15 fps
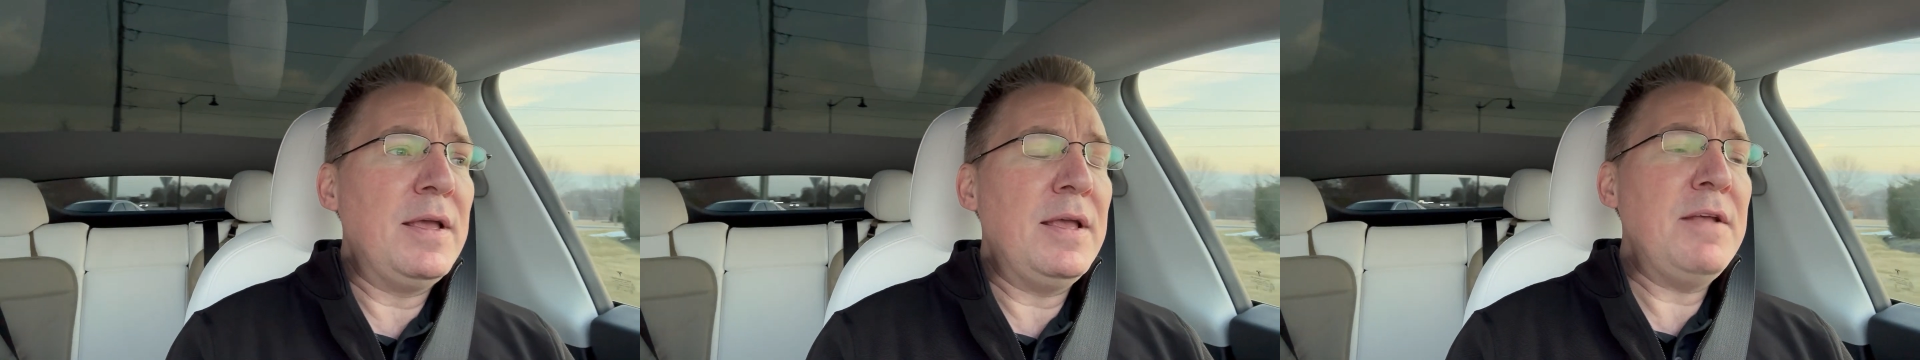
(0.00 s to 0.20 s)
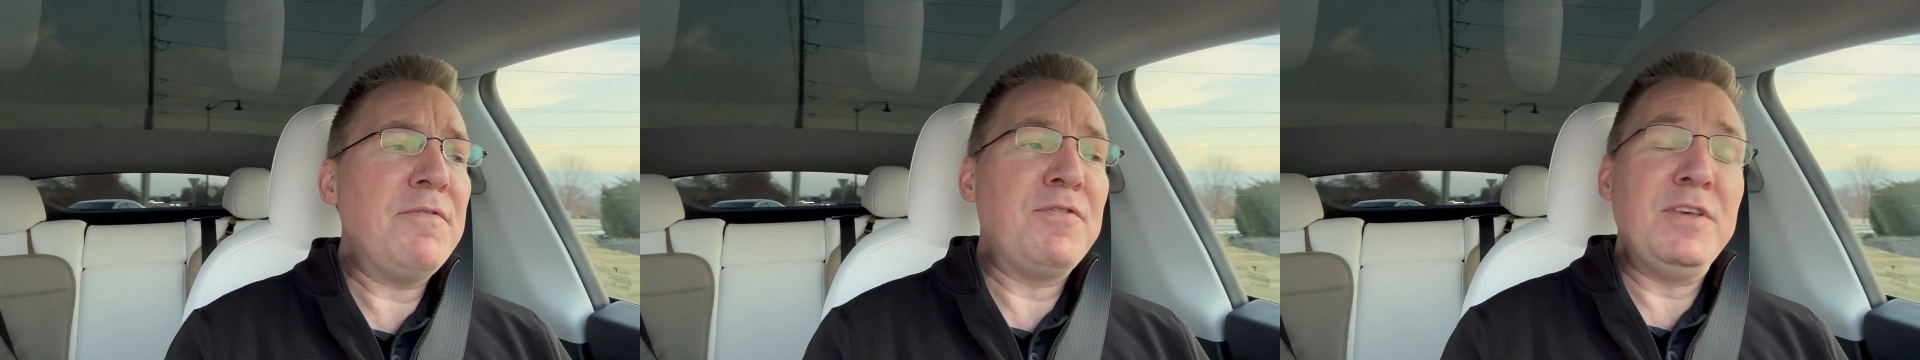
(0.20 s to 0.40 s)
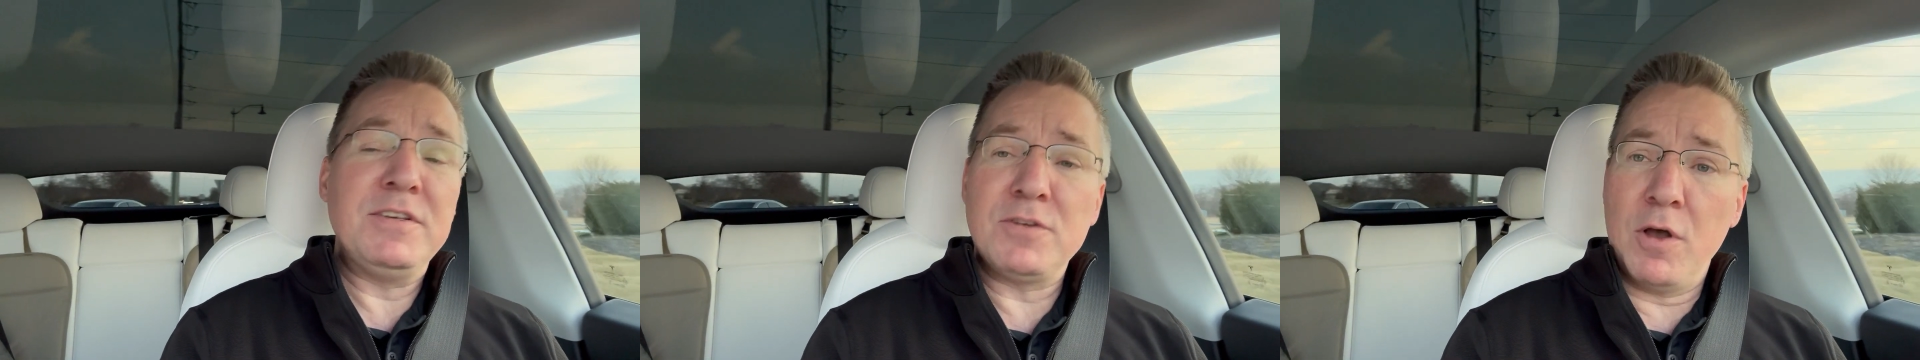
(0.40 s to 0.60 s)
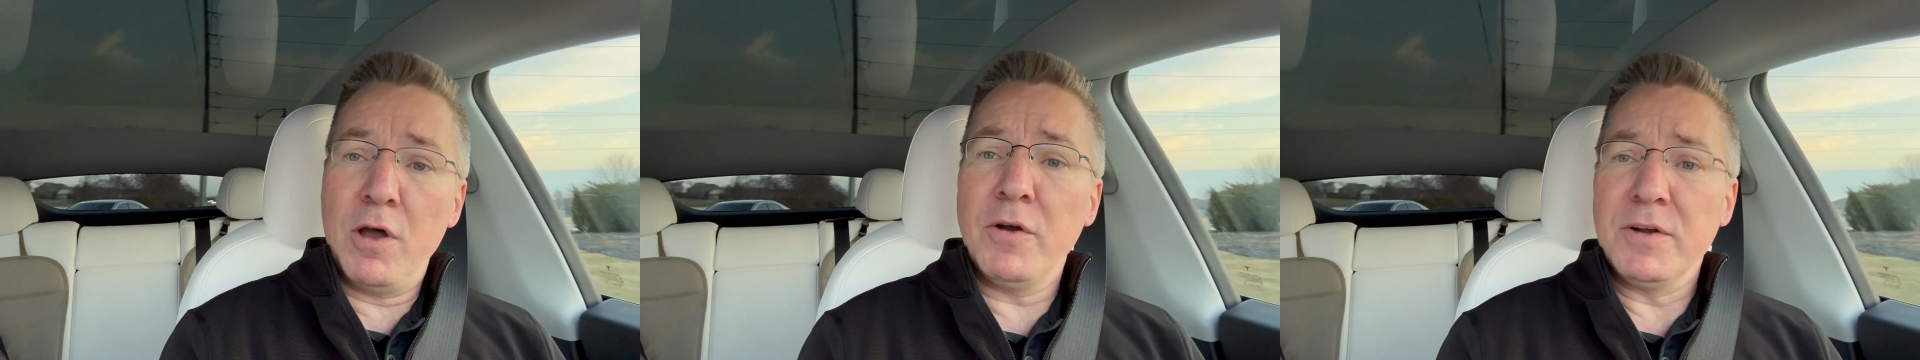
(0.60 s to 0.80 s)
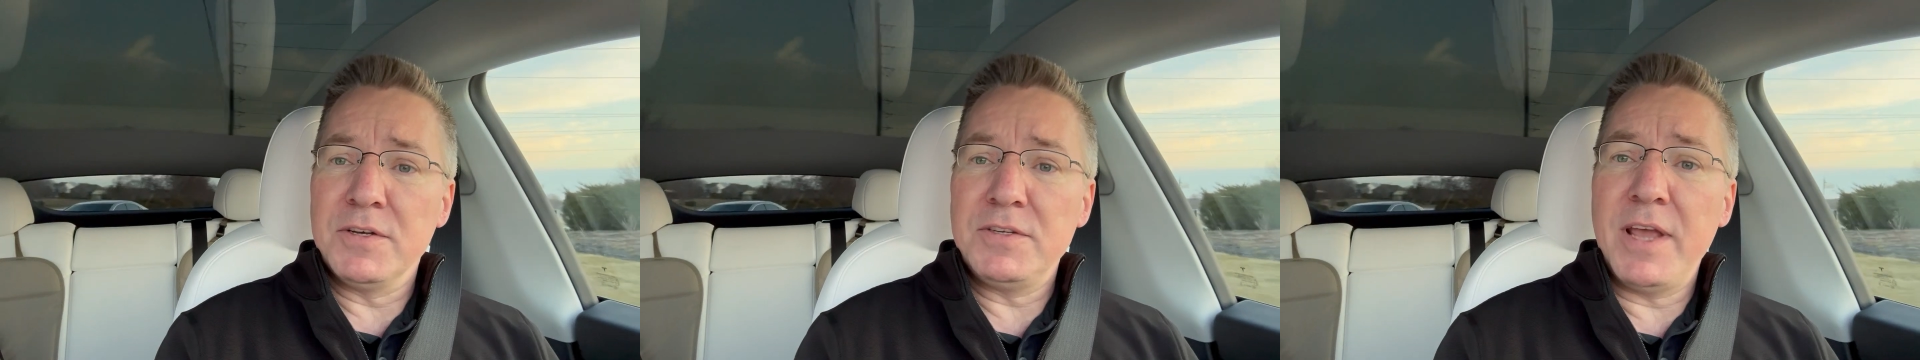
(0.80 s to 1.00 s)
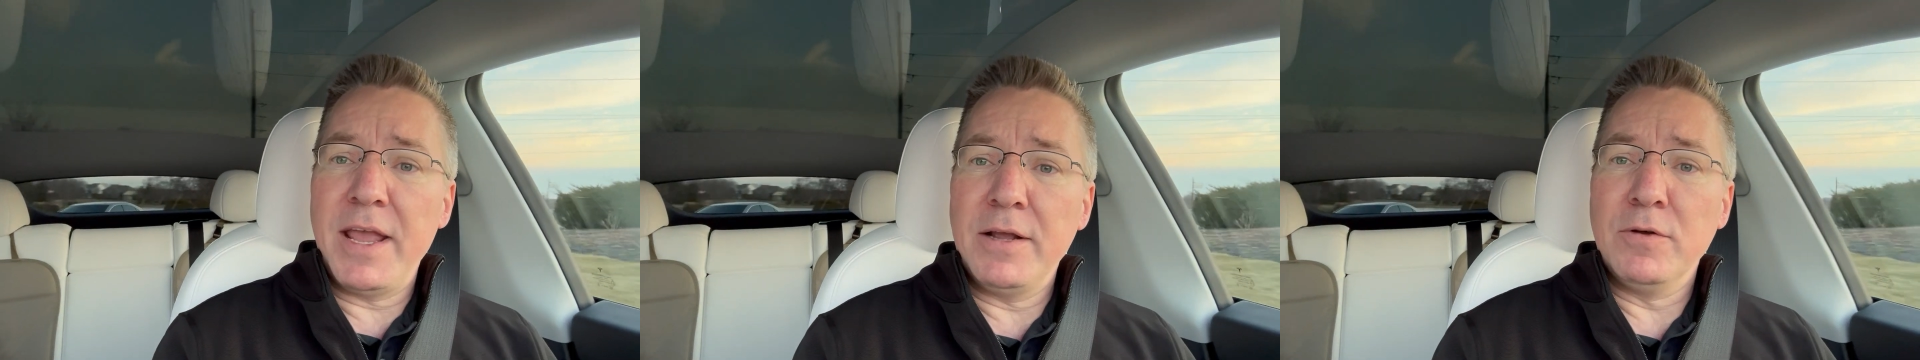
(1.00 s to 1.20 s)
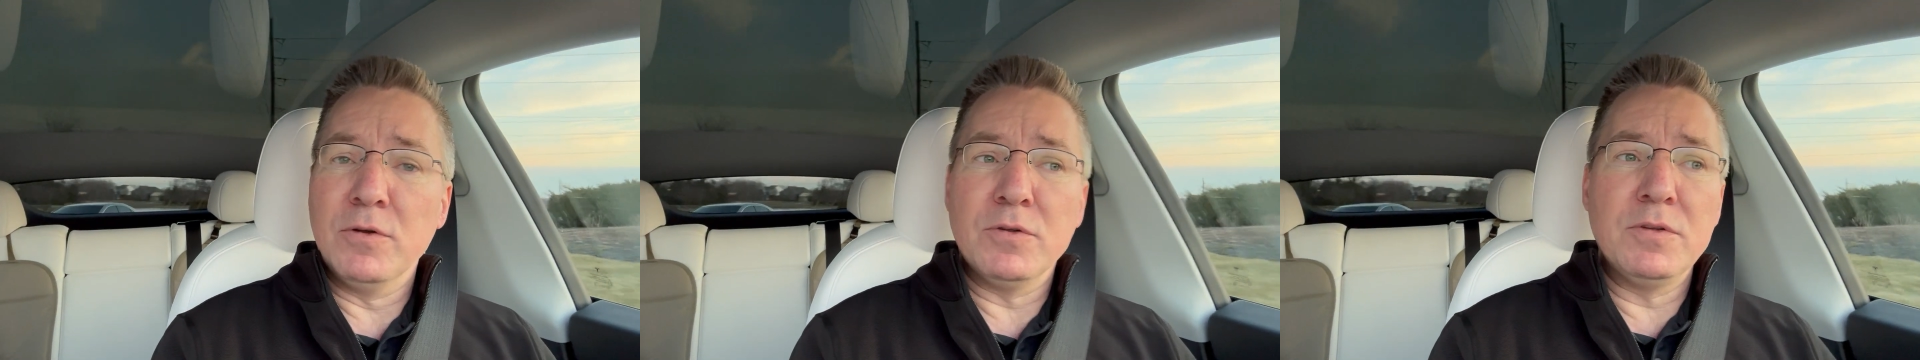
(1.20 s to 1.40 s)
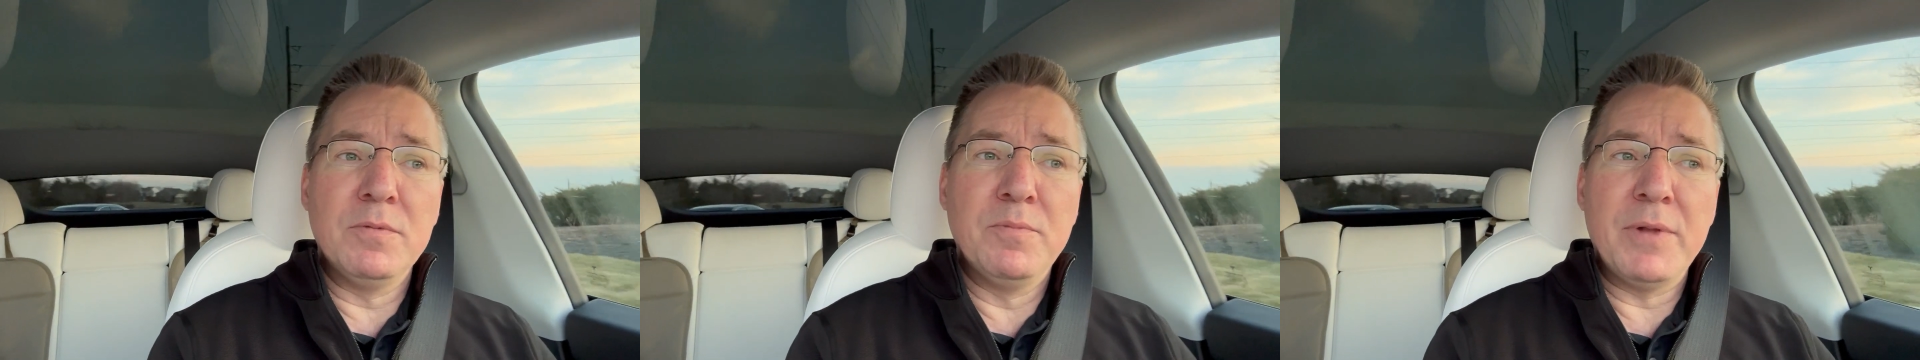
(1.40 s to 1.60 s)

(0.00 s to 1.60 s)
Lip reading: if these are entangled